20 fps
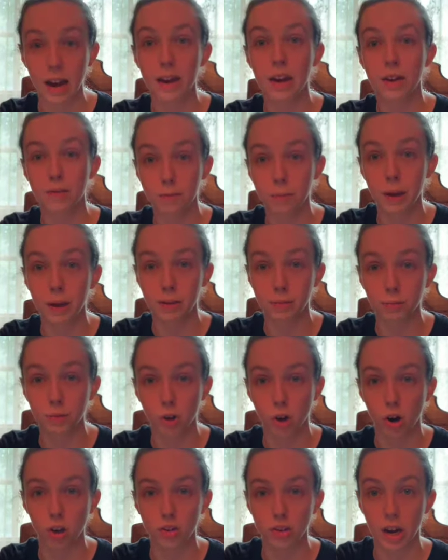I have been
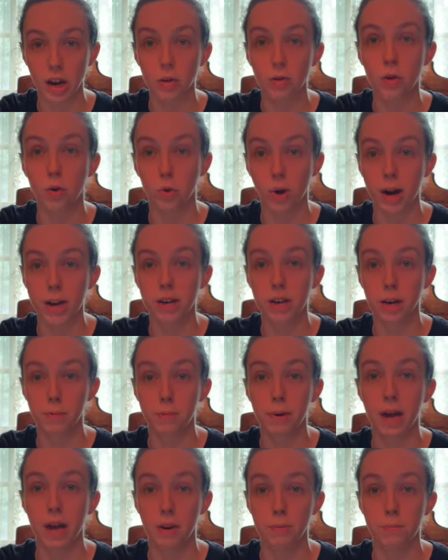called out quite a
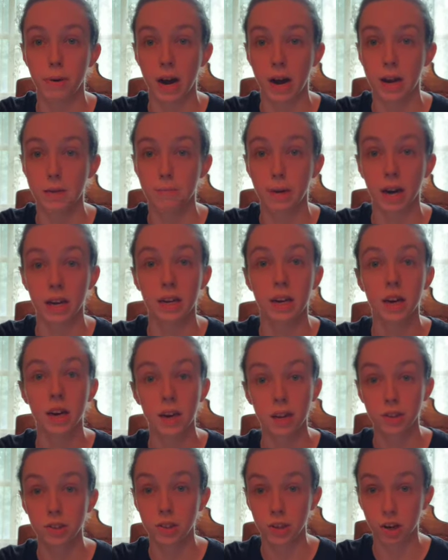bit by my
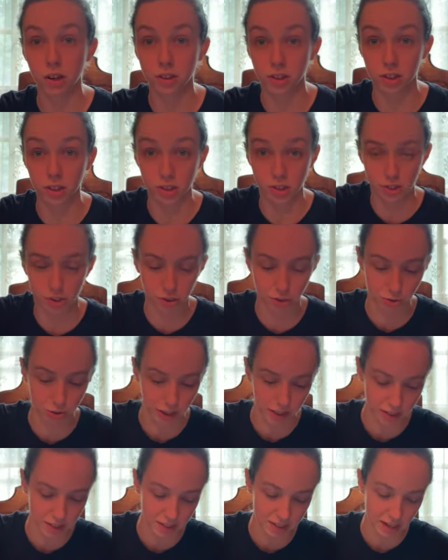younger
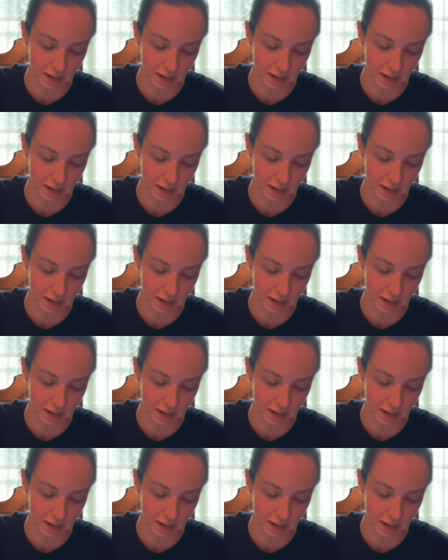students.